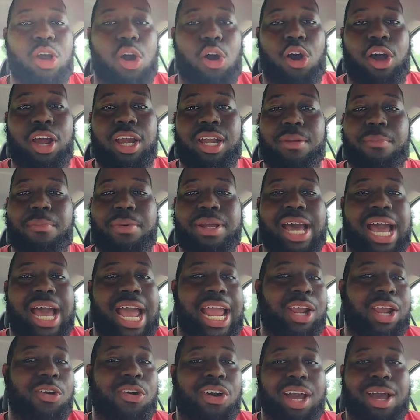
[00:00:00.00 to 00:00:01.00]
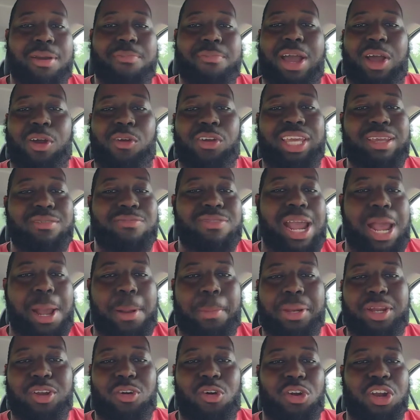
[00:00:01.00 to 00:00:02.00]
going, but I'm not going to keep
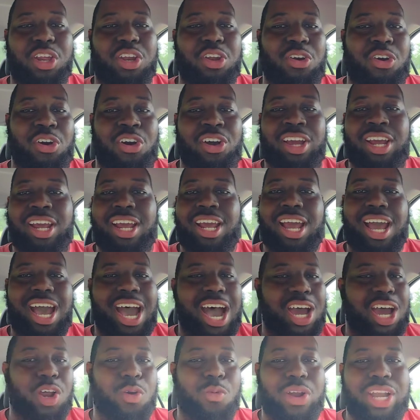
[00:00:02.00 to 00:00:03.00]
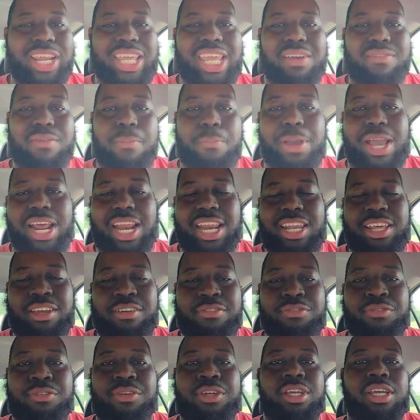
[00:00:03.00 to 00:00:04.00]
rambling on and on. I don't want to get
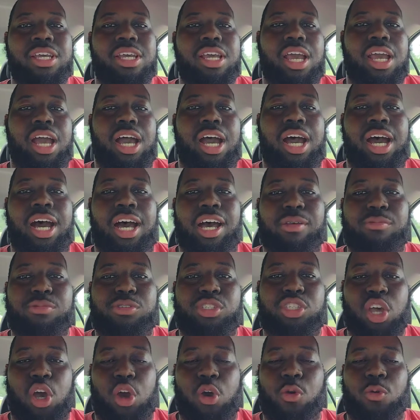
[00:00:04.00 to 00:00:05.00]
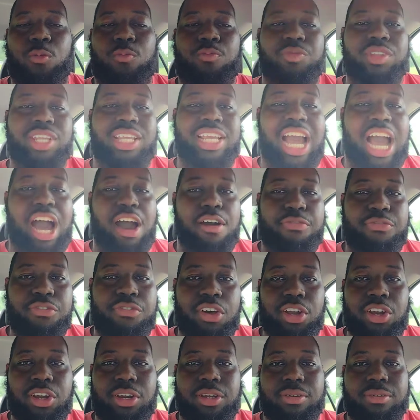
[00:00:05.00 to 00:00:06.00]
repetitive. So, Kyle
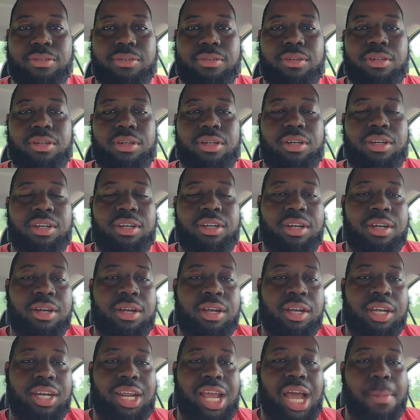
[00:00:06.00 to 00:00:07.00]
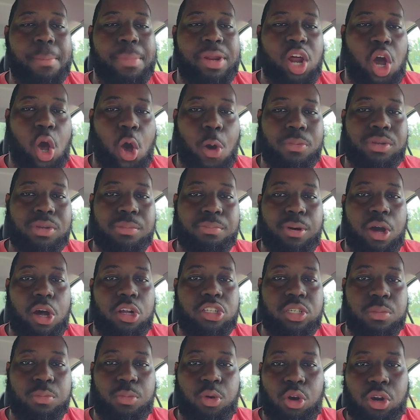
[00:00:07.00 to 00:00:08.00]
Fuller coming home to
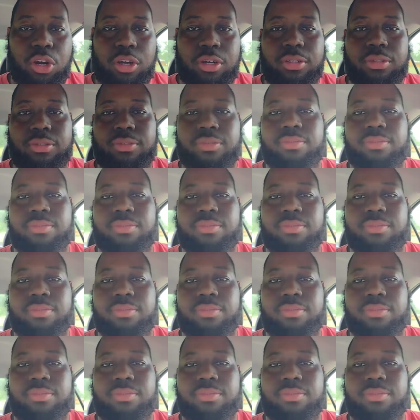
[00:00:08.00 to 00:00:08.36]
Baltimore.